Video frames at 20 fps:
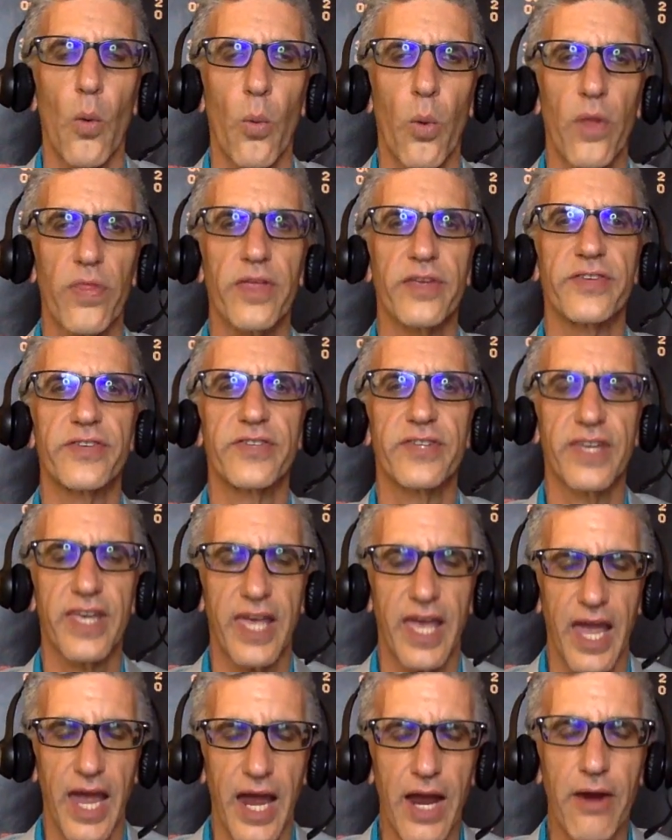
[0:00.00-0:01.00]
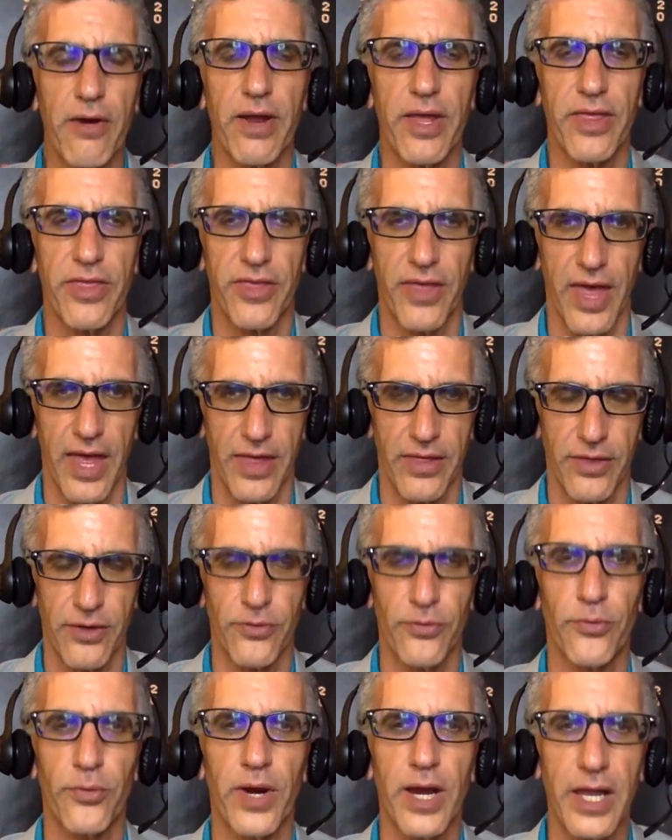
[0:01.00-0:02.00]
Well, the scary thing, the
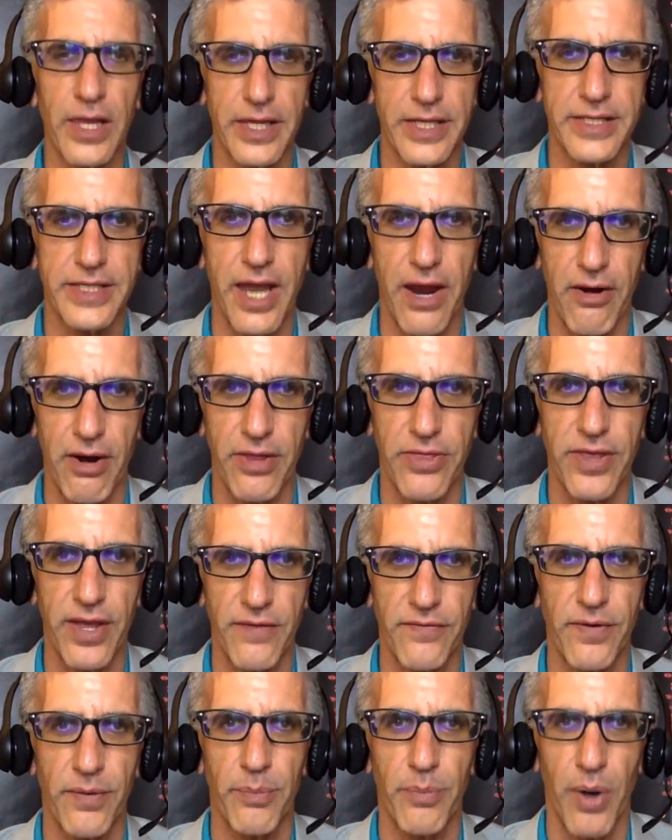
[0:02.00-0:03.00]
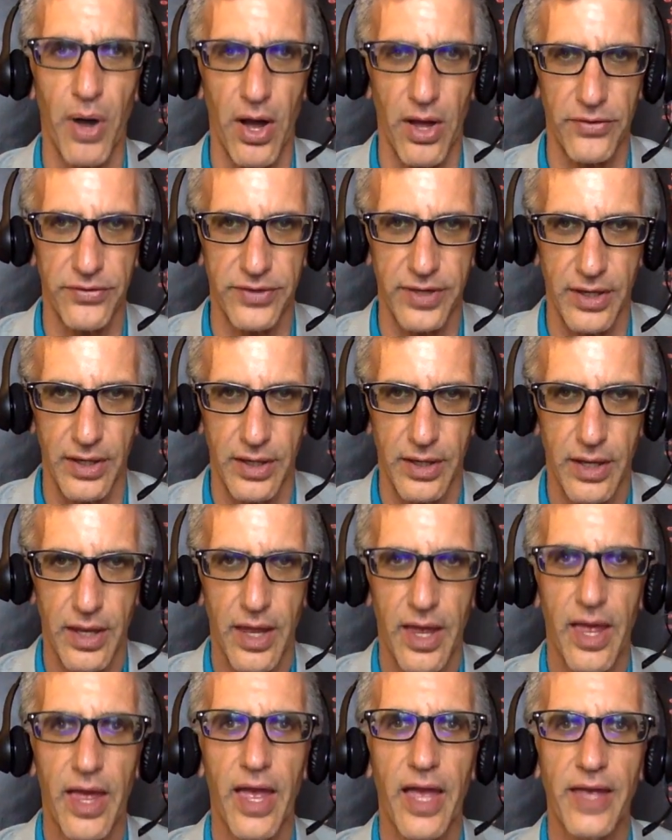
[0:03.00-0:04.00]
really scary thing for Boston
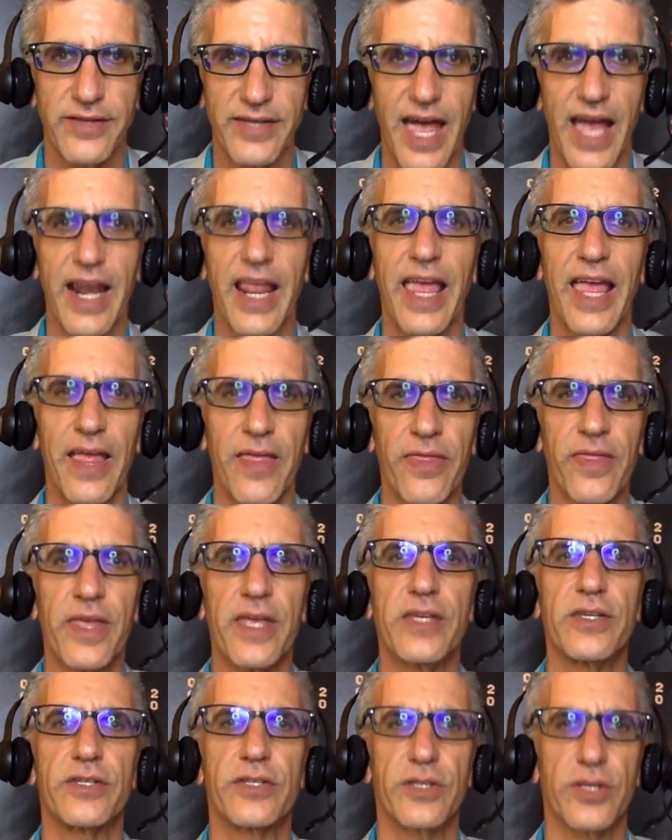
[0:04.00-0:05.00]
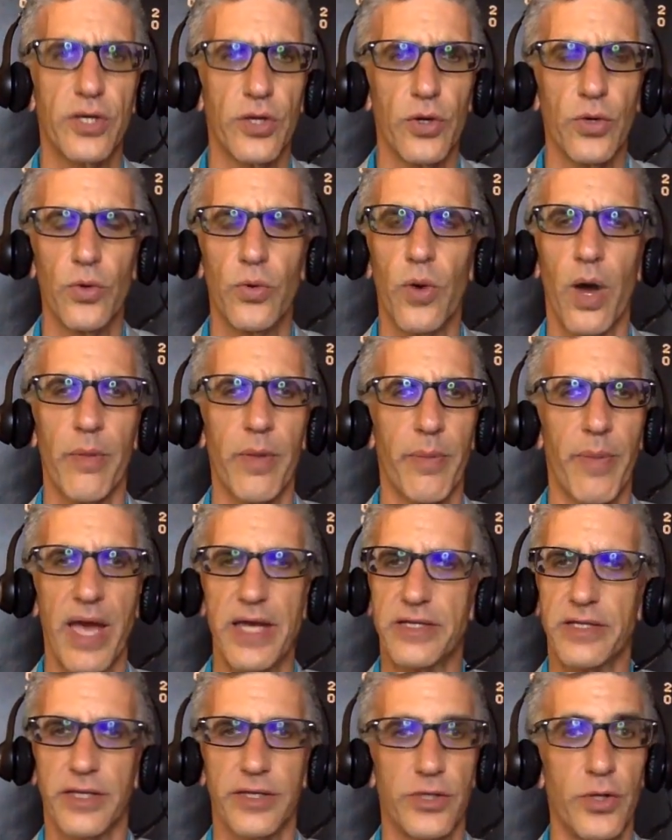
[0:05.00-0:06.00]
is that in these two, I mean,
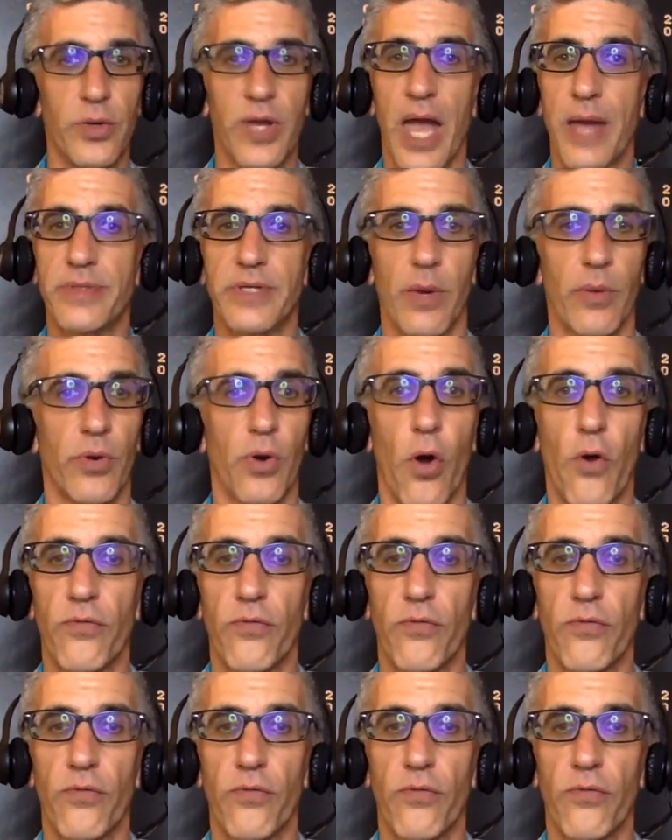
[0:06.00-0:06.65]
basically two games that were